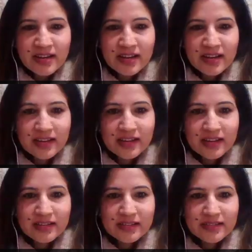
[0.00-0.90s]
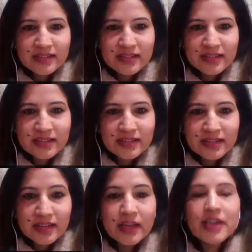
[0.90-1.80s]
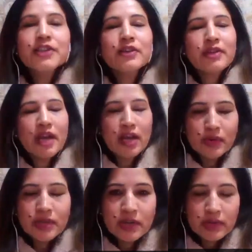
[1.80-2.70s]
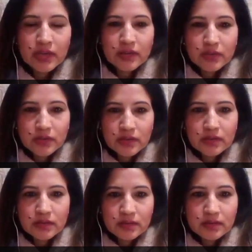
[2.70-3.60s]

from Hetauda. Hetauda. Hetauda. Okay, okay. My